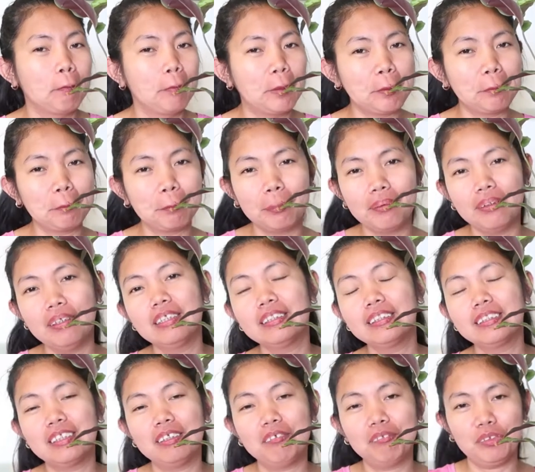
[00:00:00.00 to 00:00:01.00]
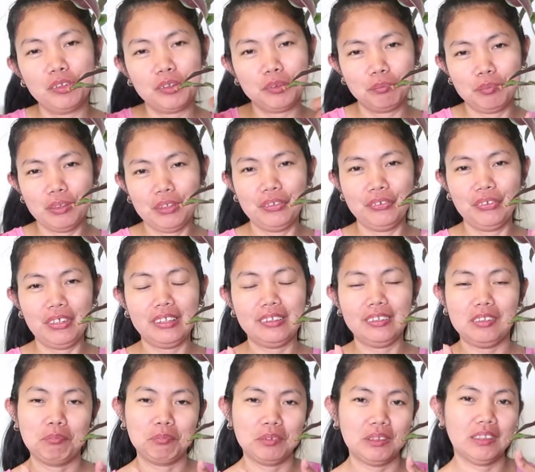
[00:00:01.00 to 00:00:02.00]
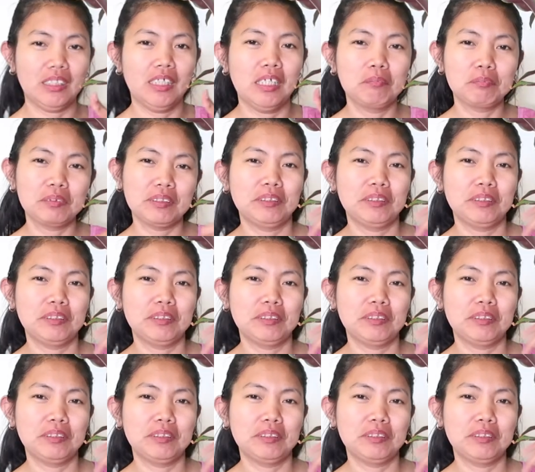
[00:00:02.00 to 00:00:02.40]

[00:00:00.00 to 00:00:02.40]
But first, give this video a thumbs up.